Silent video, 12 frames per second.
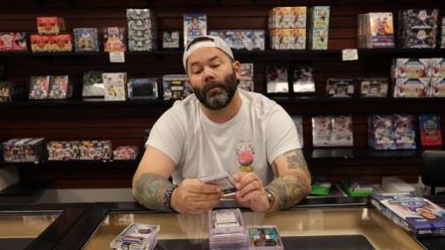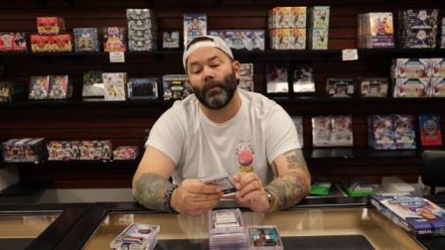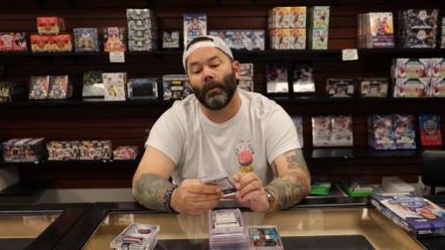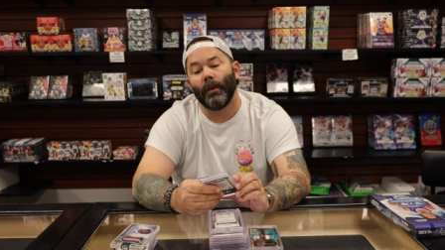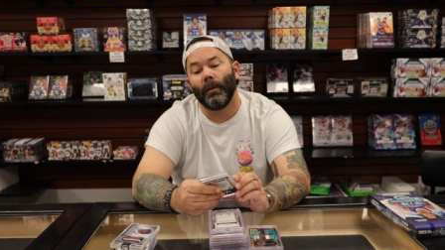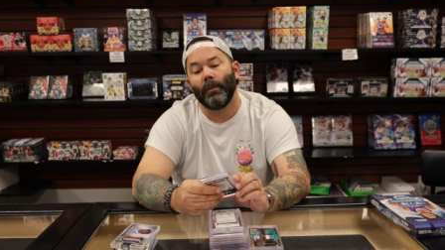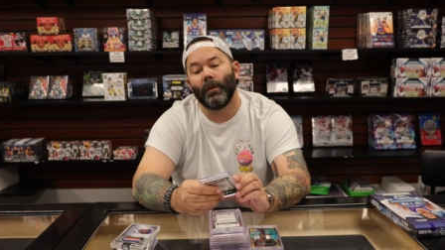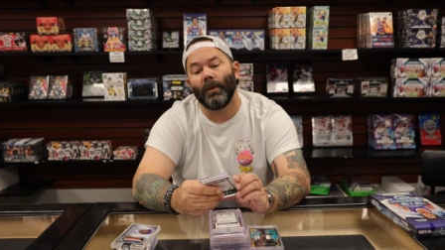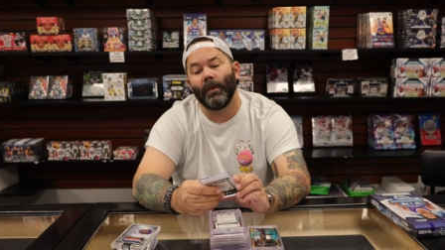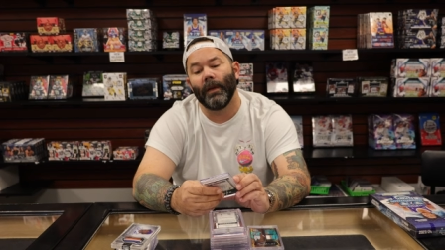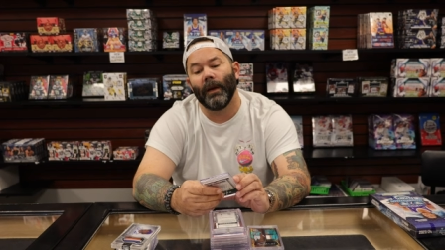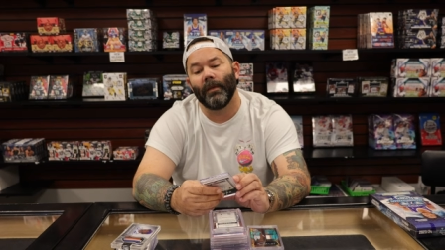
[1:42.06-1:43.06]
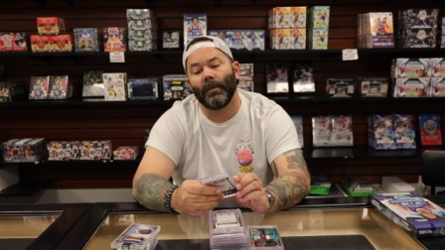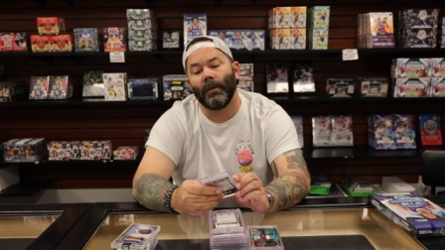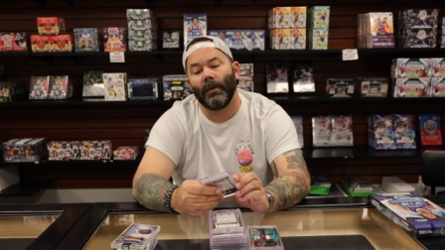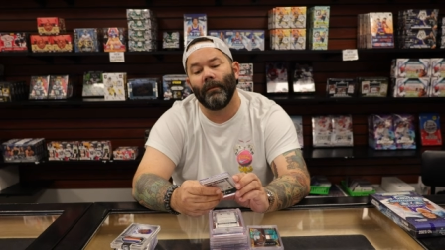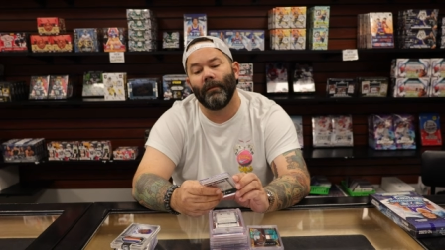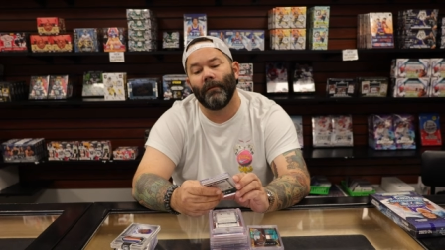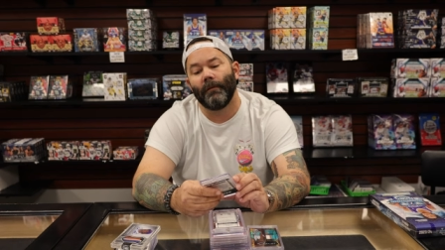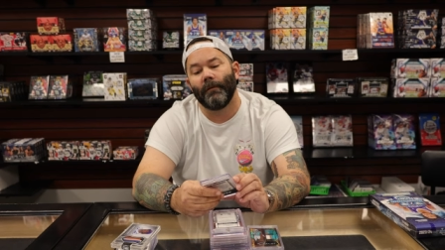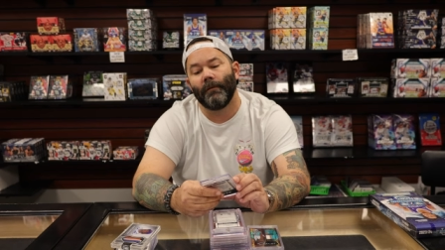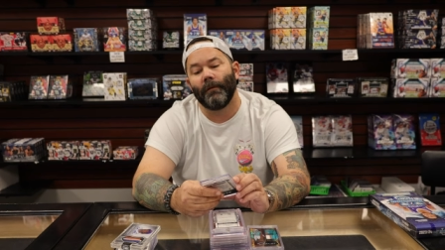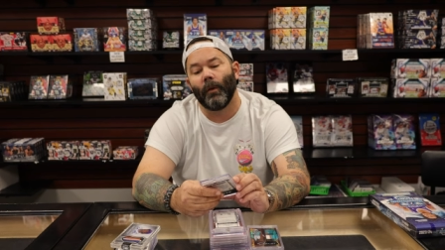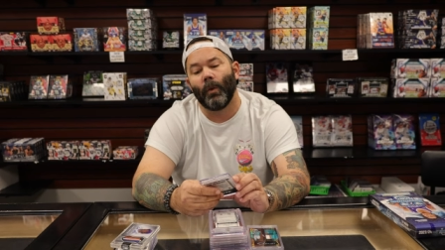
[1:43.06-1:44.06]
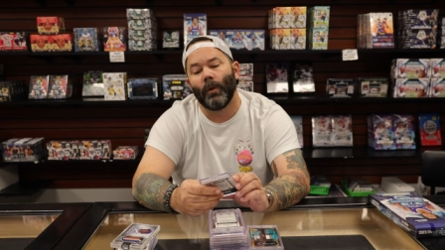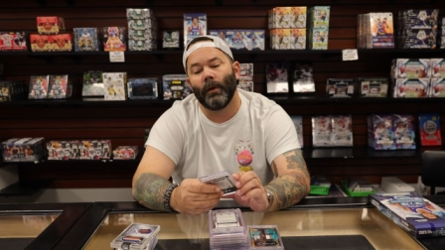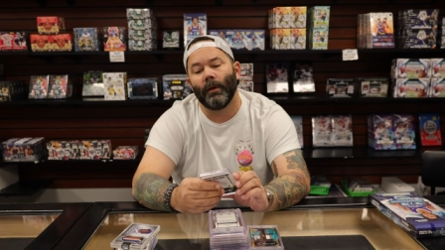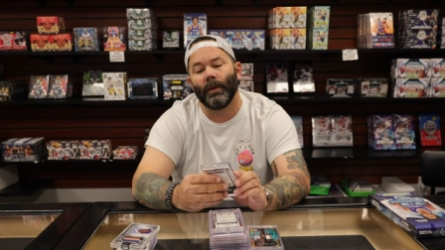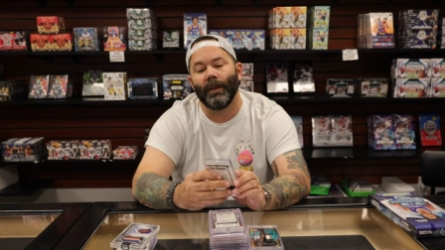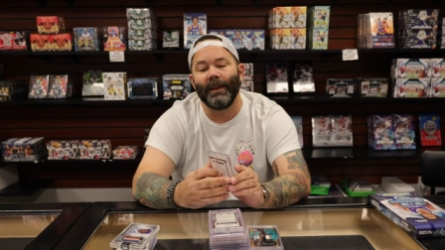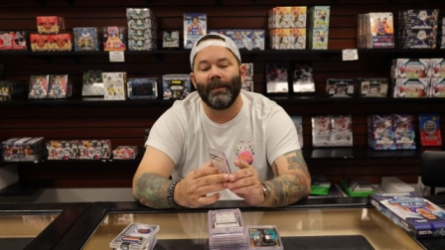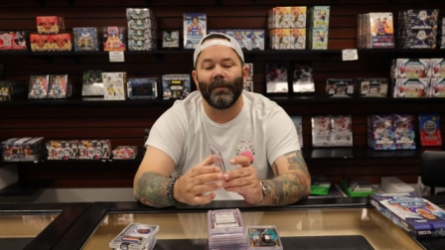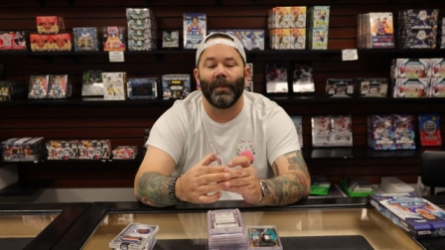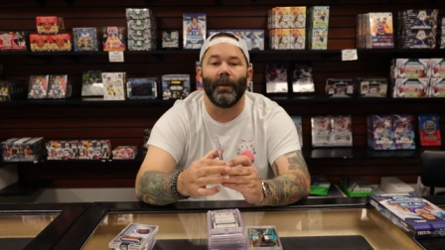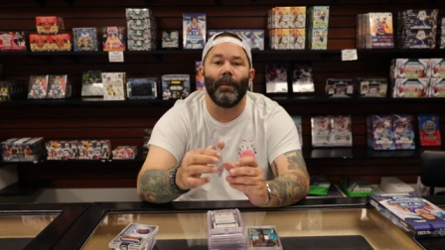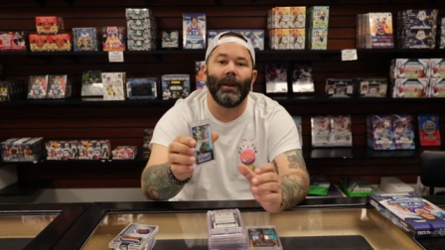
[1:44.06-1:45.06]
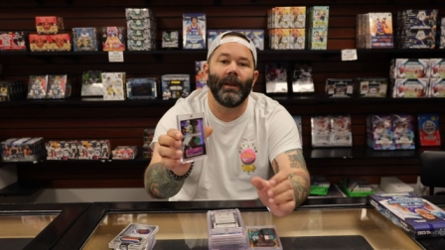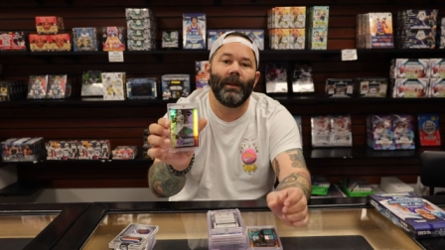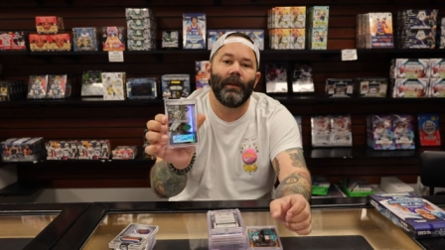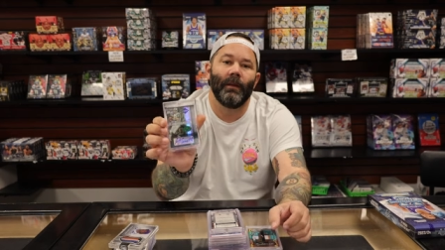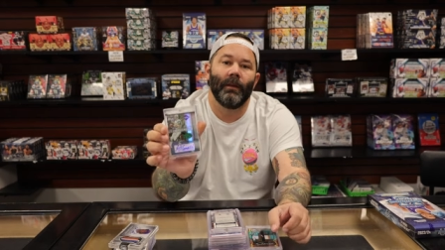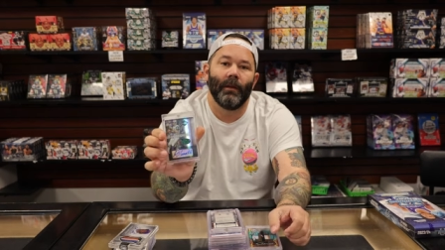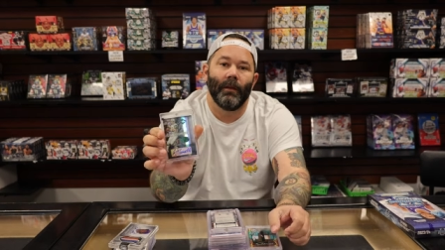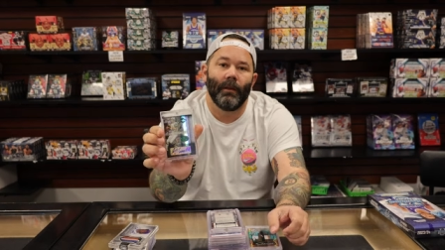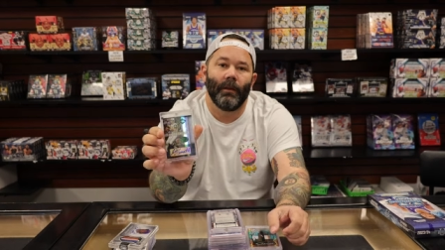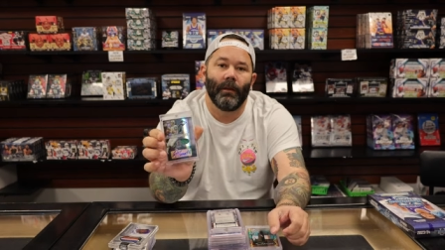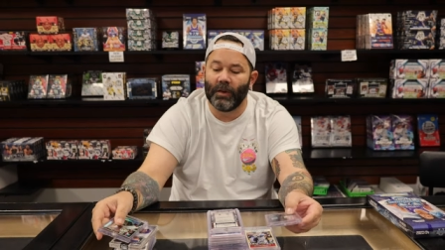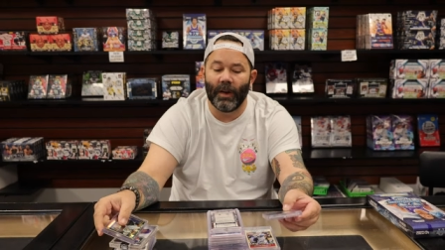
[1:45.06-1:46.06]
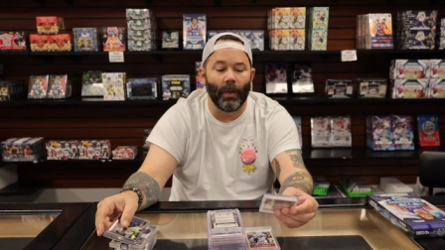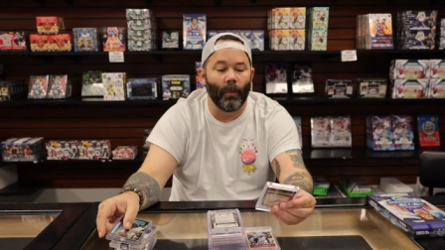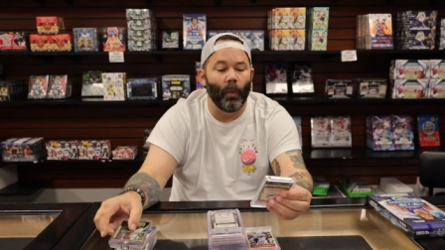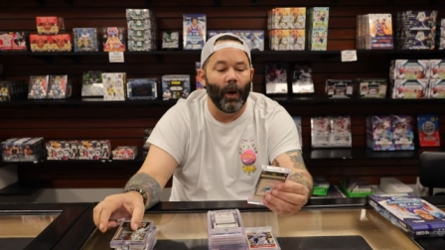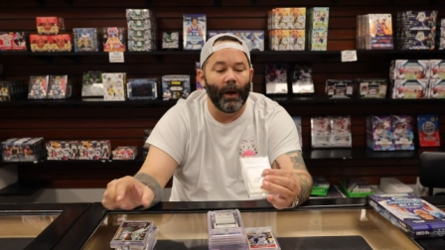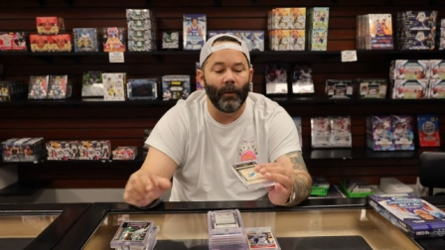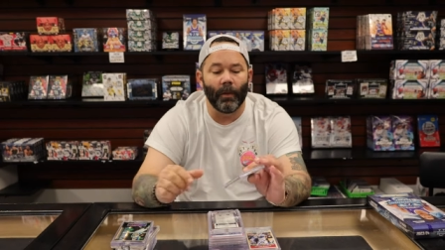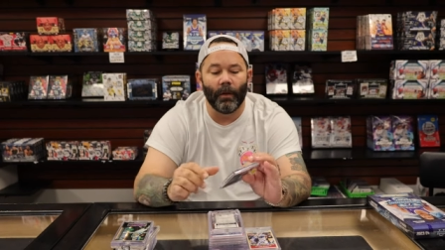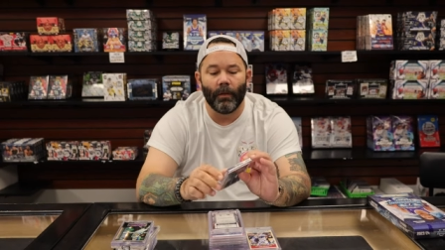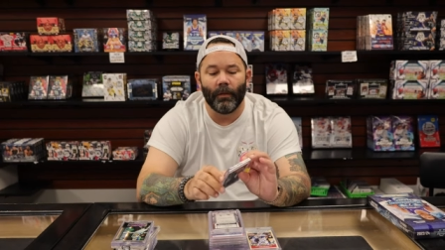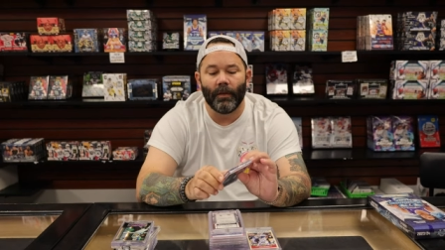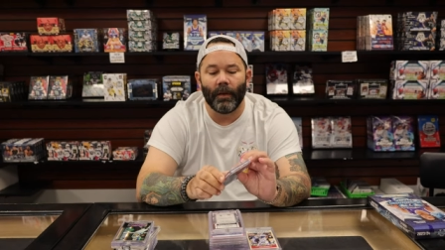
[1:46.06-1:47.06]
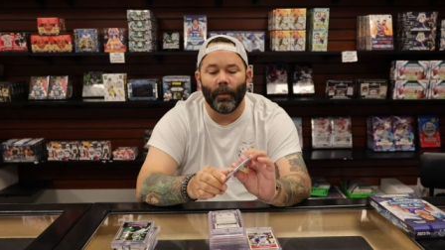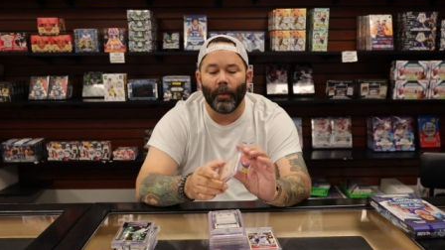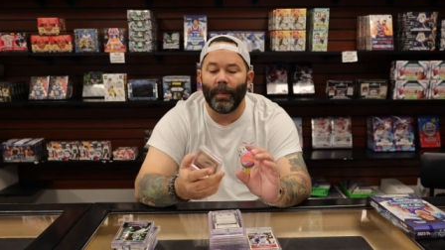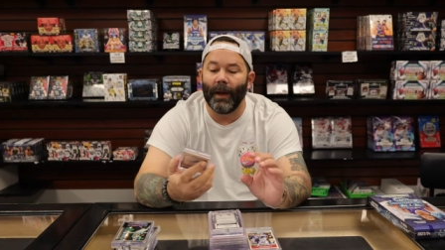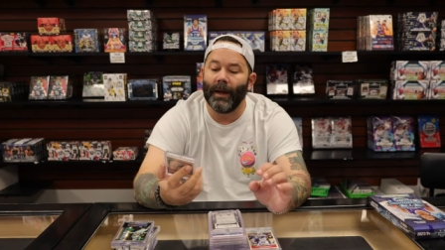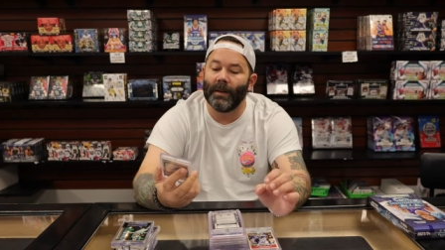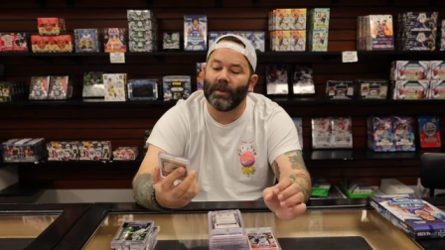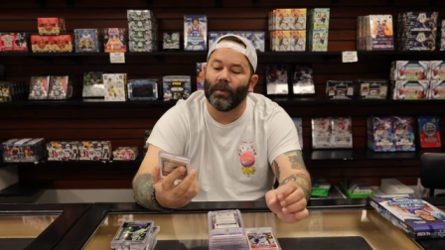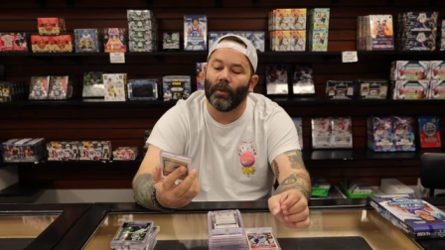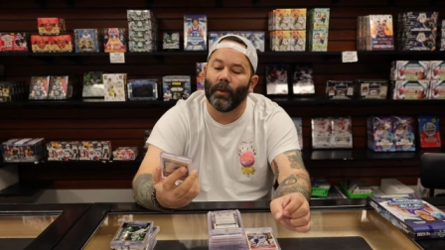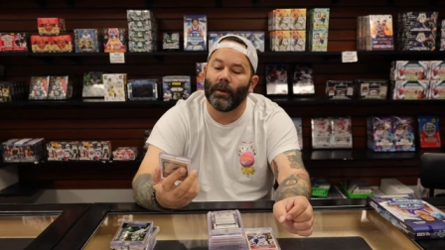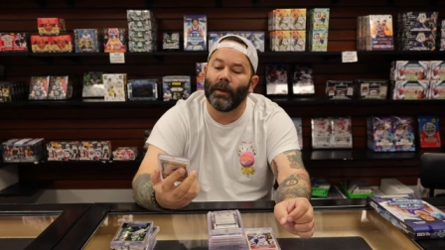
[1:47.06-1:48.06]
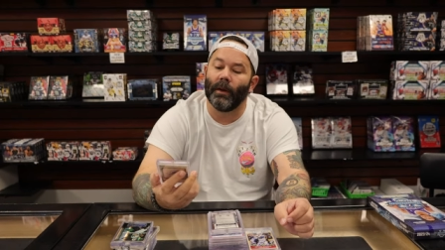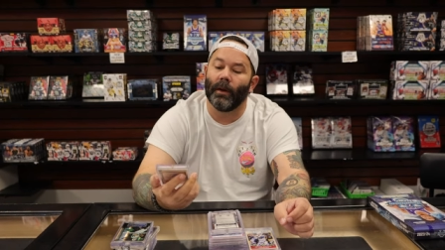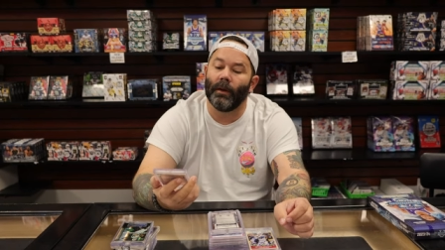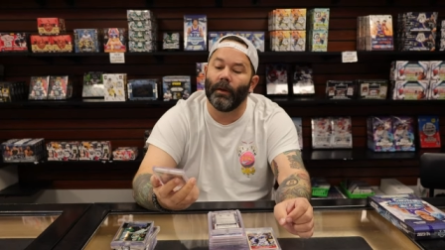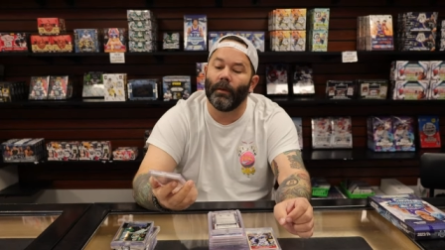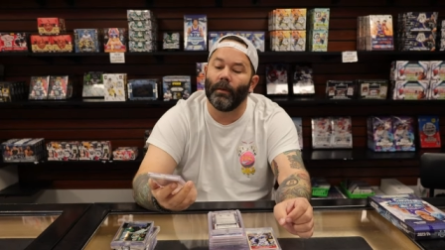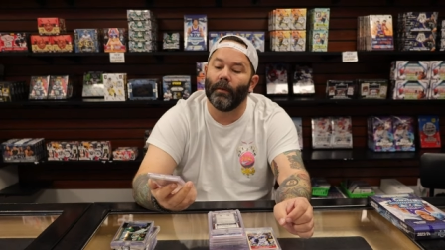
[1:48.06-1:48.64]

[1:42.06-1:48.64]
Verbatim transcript: from 2004 four, Leaf Limited. Jalen Waddle, double patch rookie auto